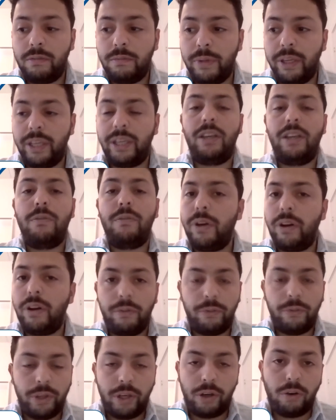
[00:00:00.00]
making it
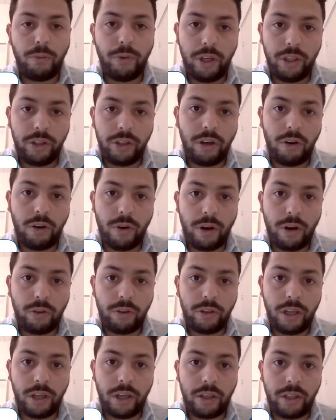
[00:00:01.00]
better for the community
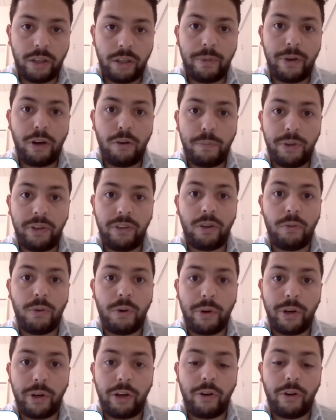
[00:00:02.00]
around the developments that
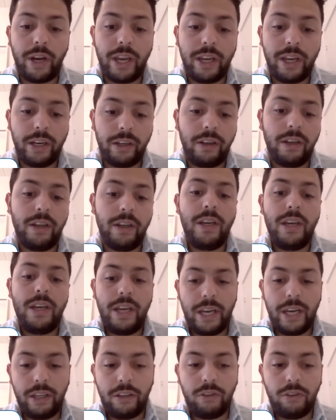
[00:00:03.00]
we were creating
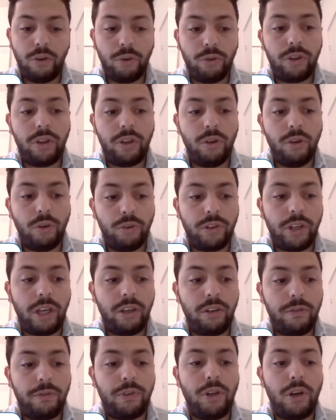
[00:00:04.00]
and those
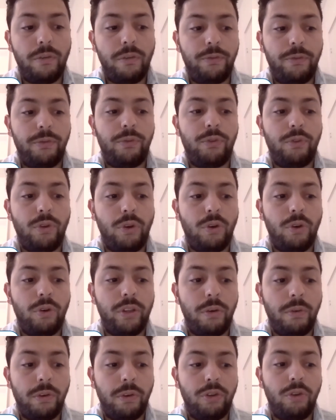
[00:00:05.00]
kind of stuff. So
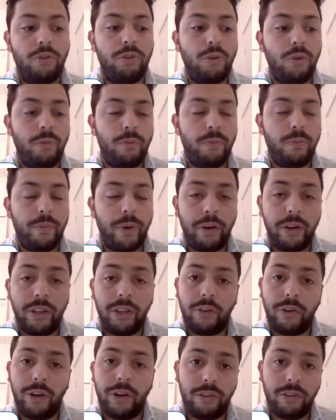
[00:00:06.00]
that was also very
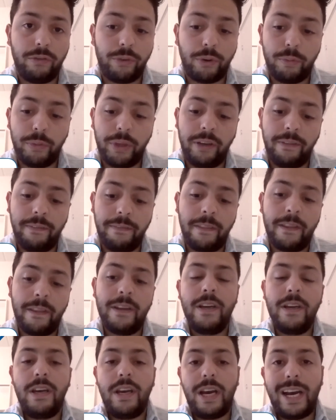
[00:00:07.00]
interesting for me.
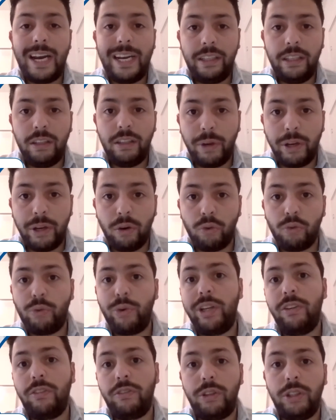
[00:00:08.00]
I did my own
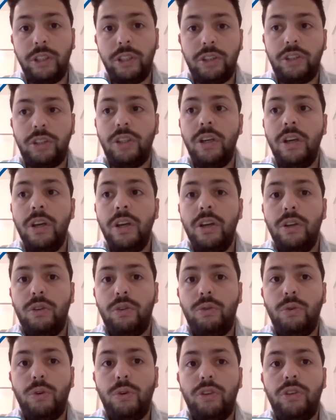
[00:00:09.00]
research
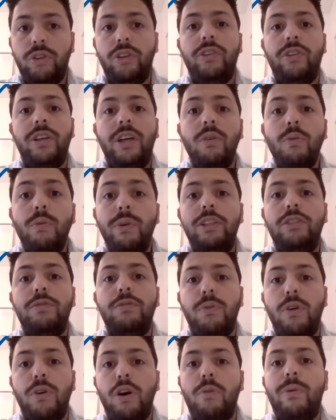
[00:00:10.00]
to understand which
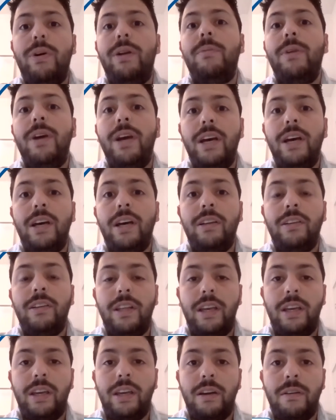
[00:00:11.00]
program had
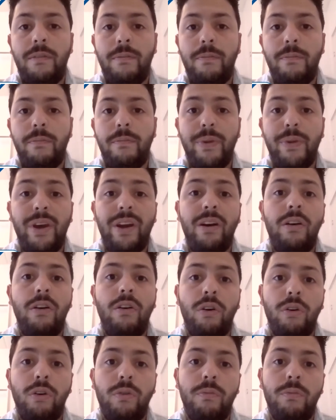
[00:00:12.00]
a better